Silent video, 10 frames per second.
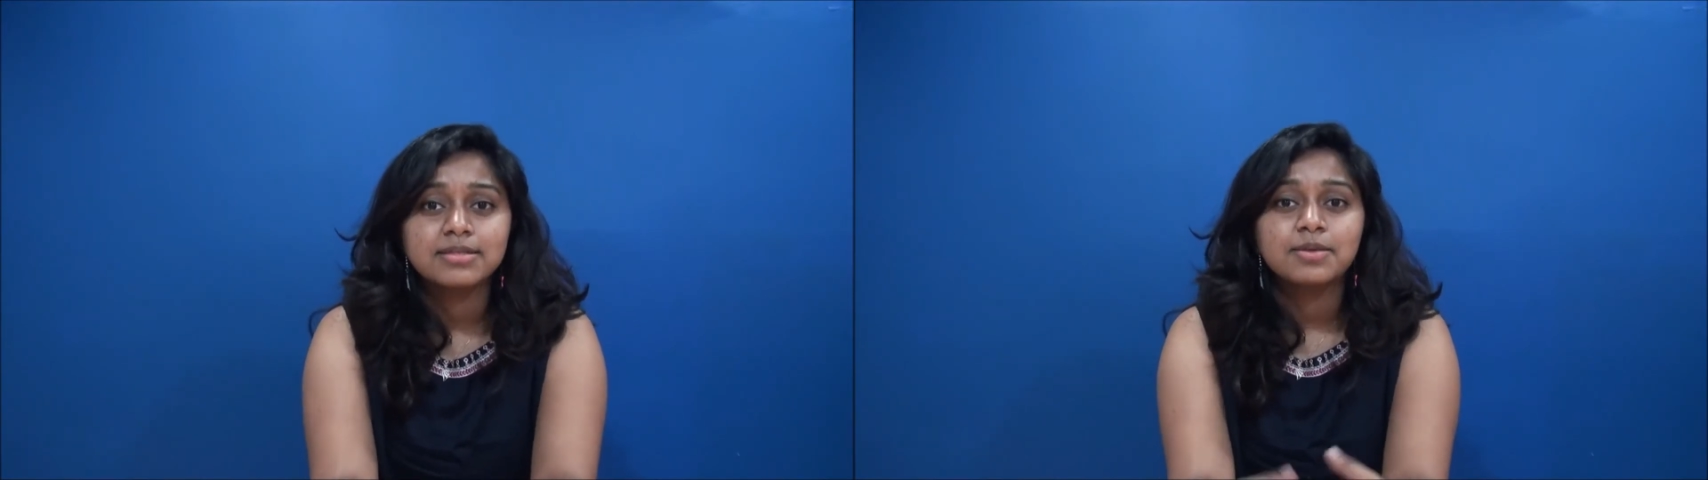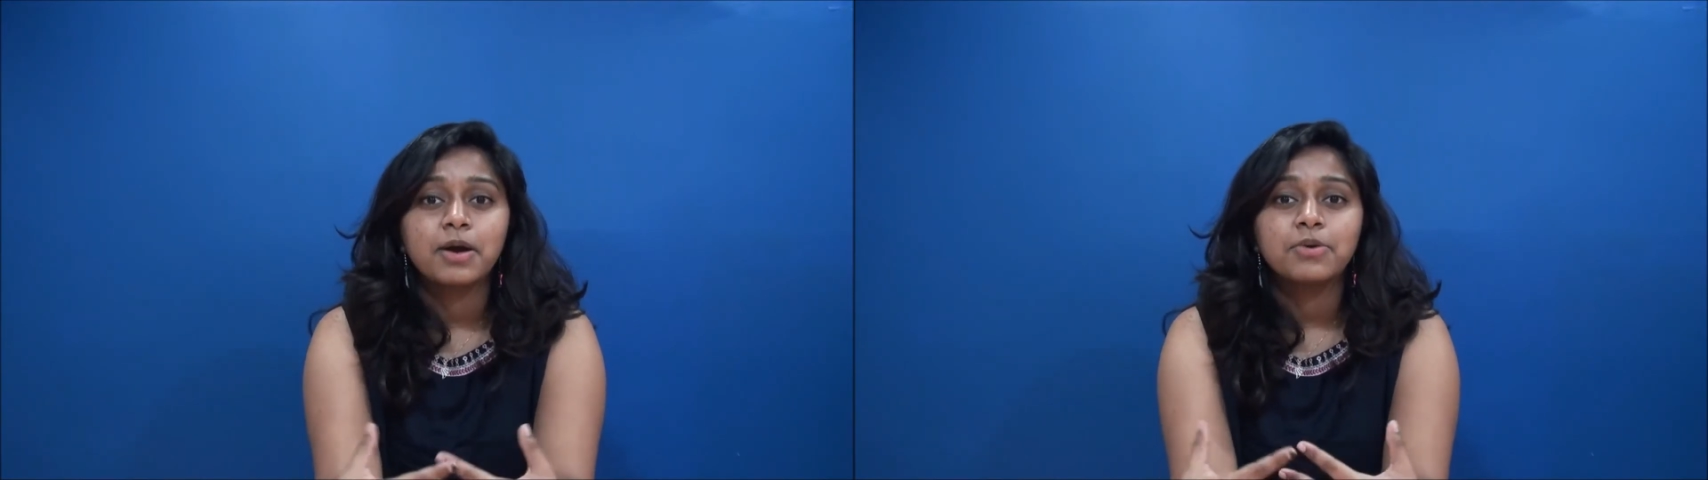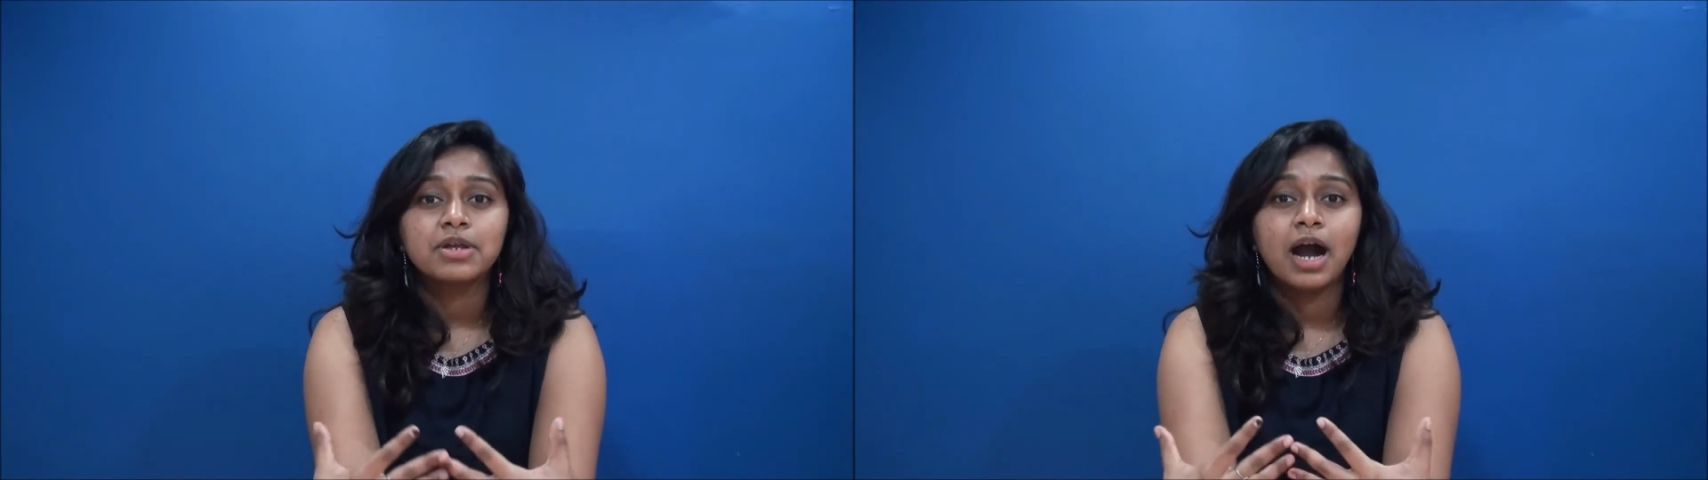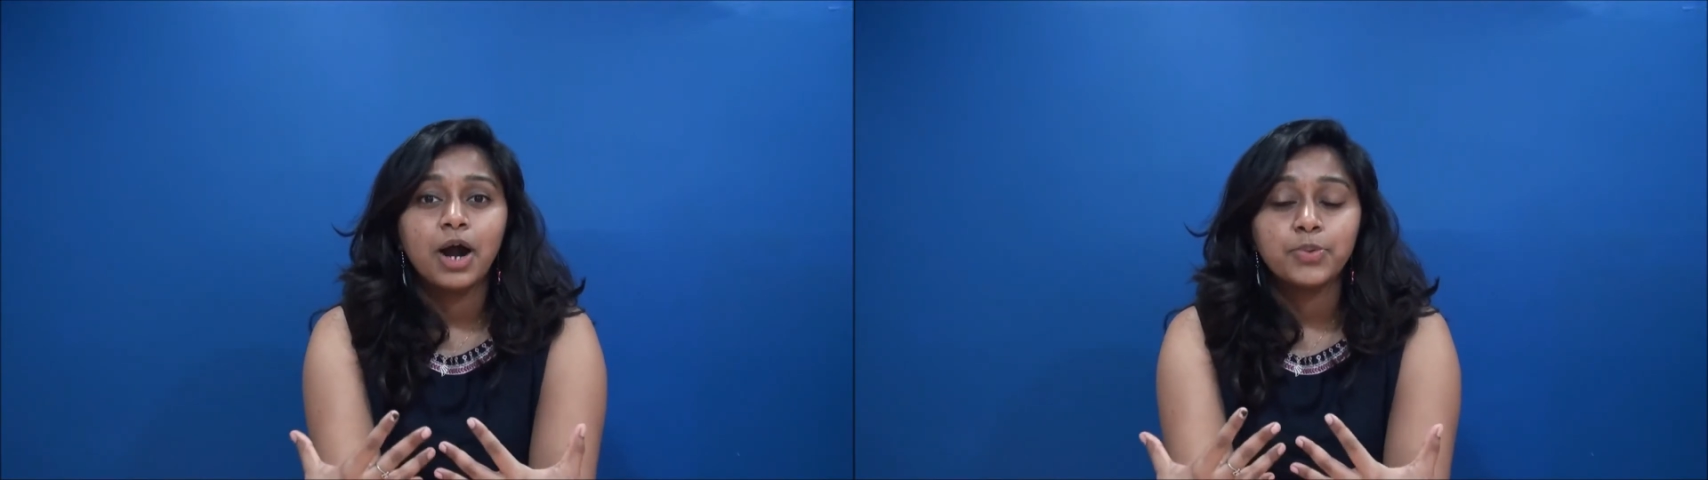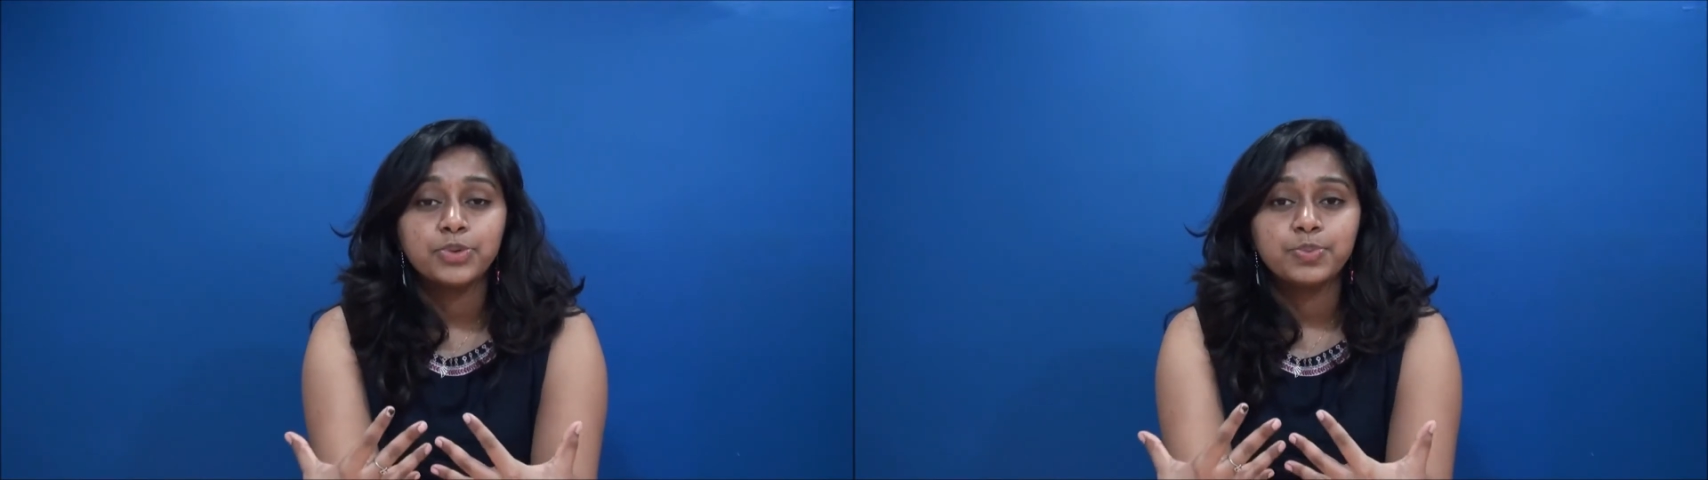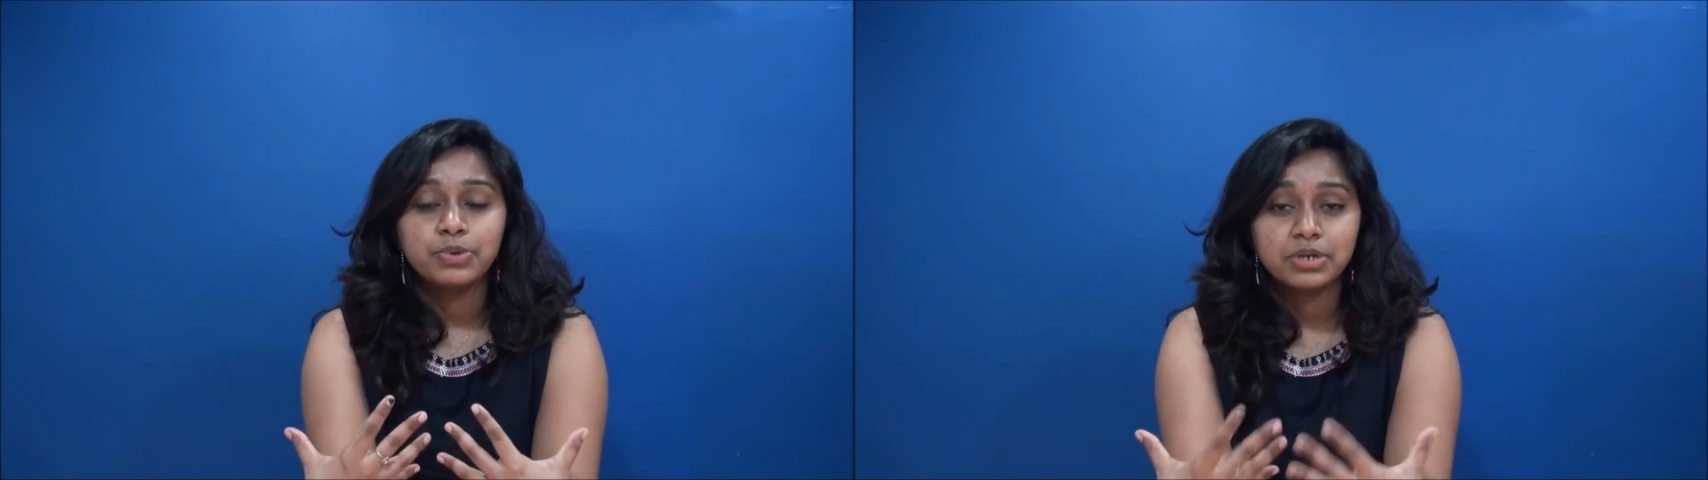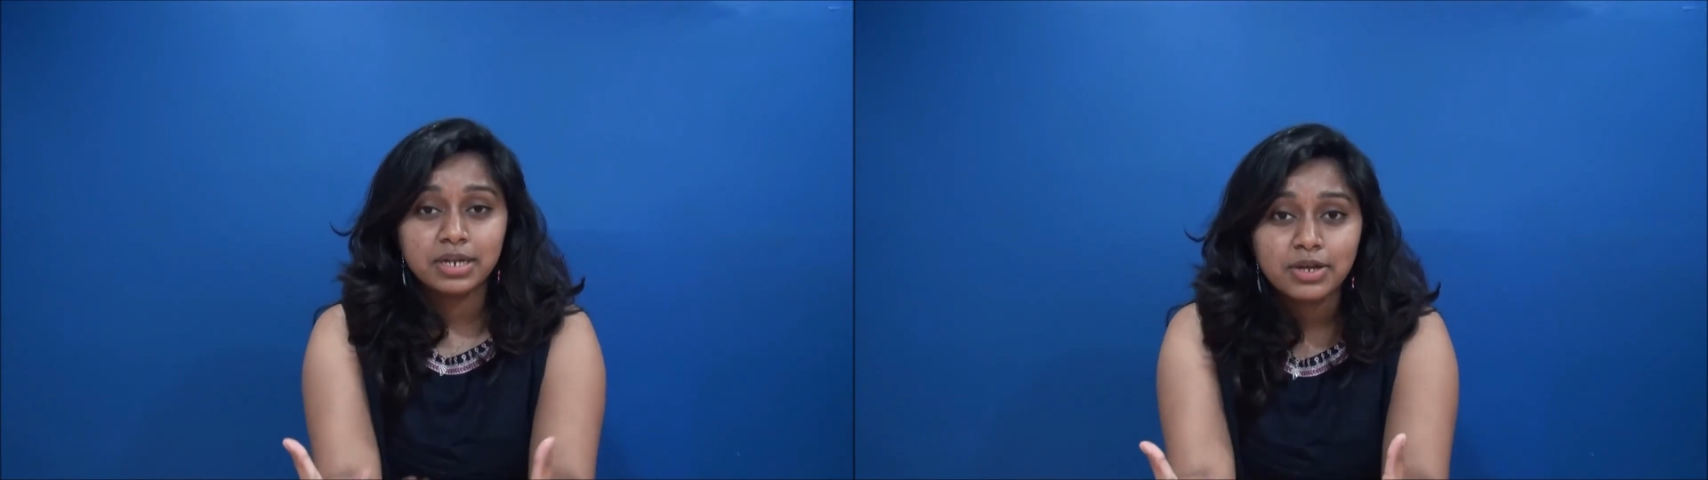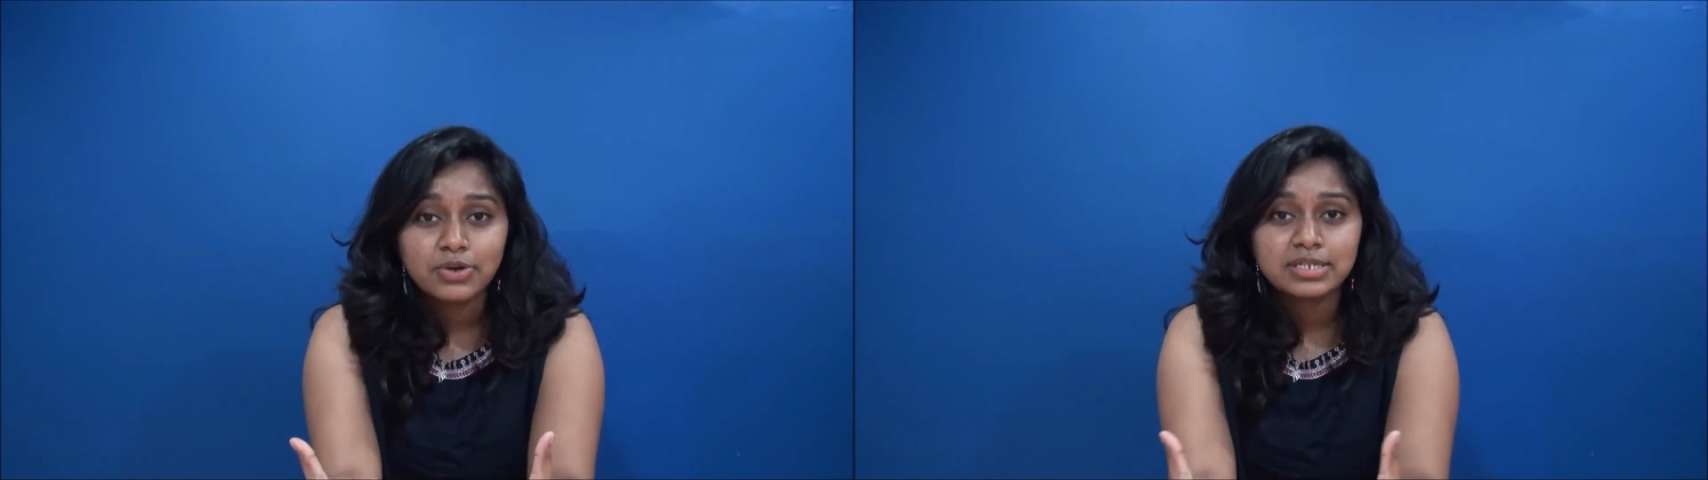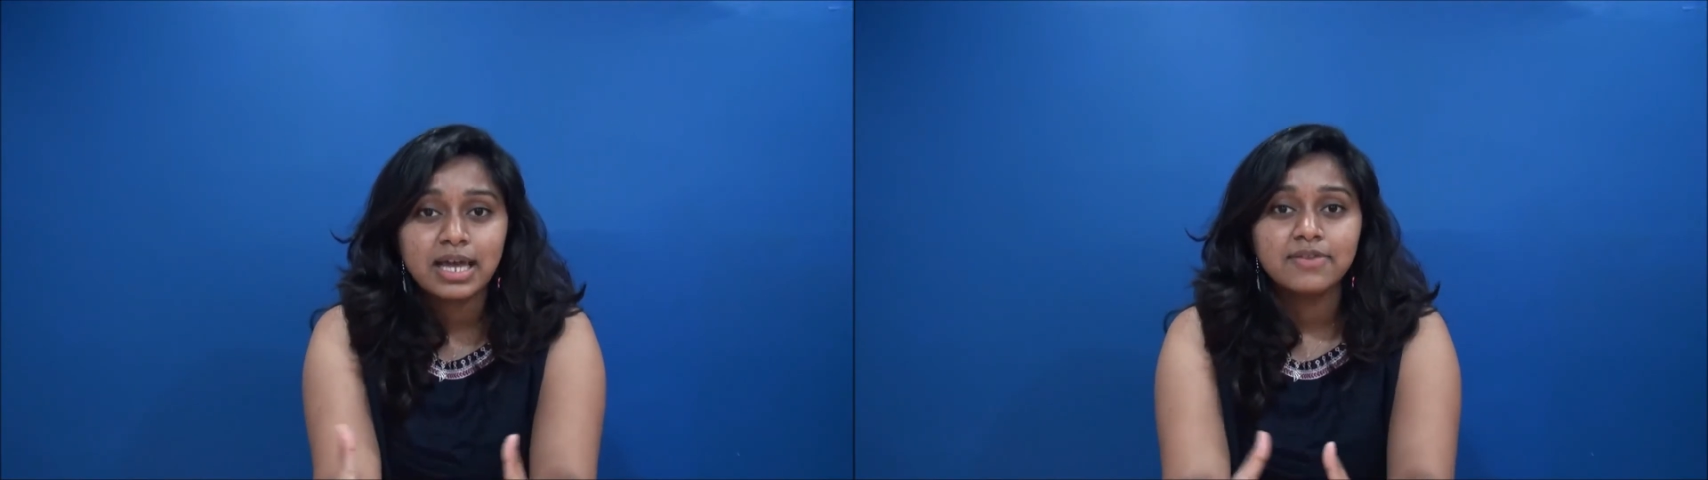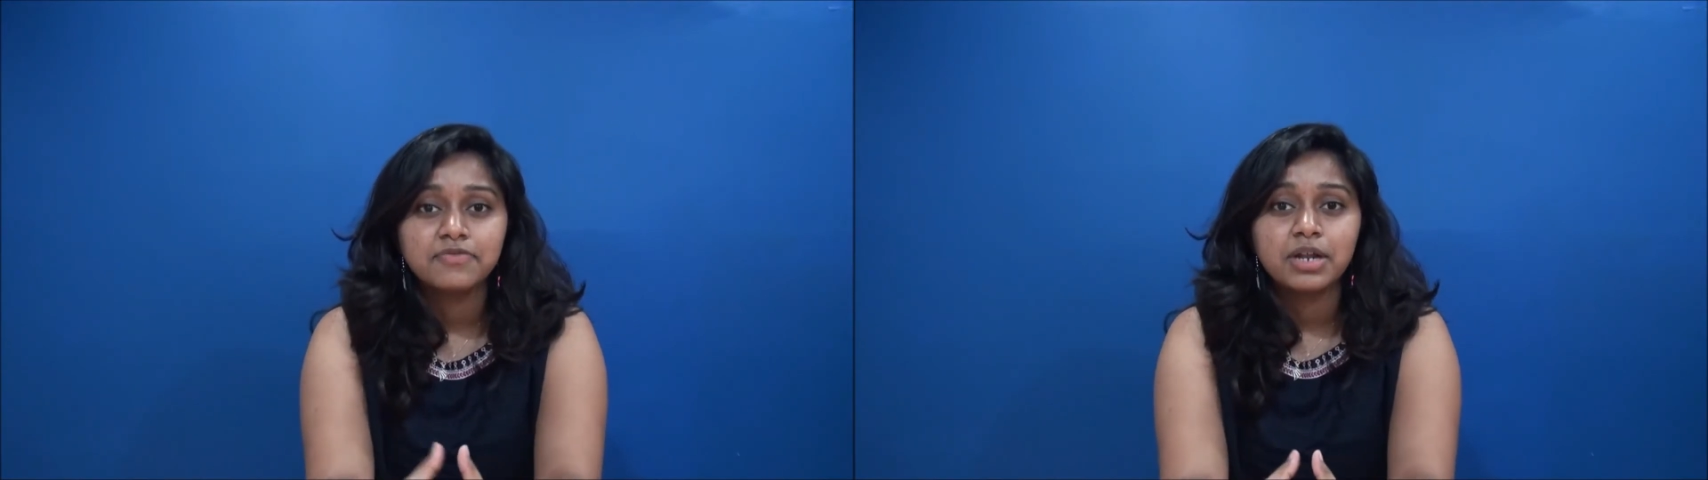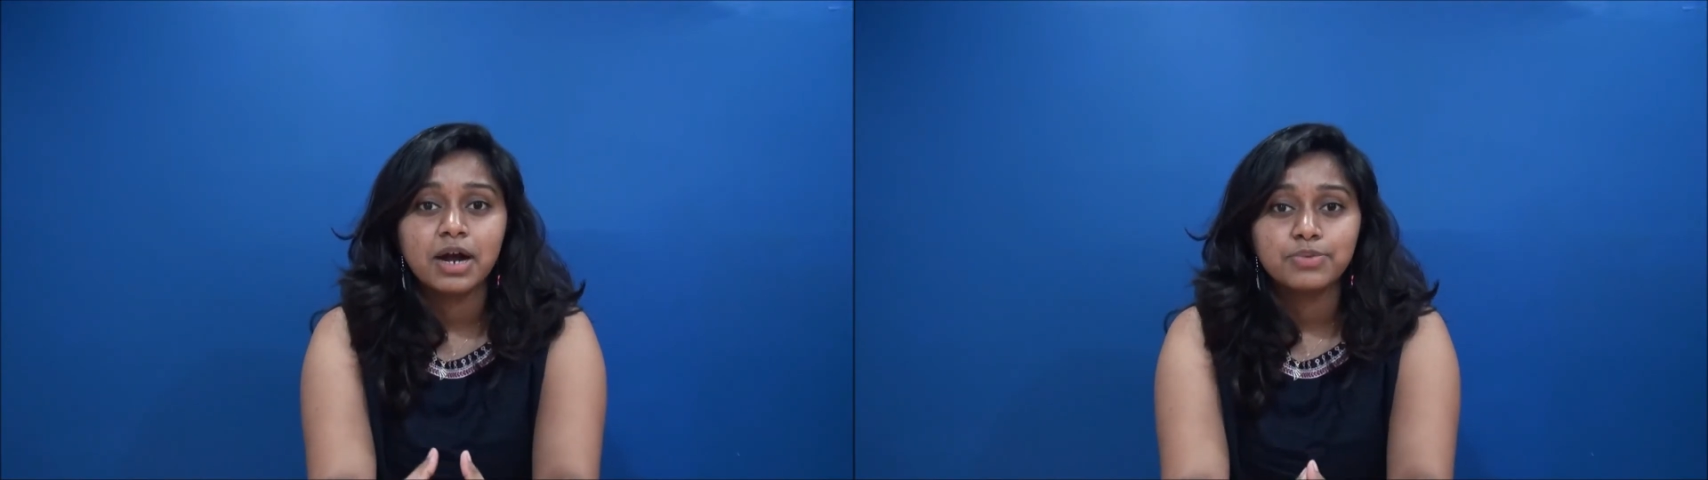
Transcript: it's about how you portray yourself and how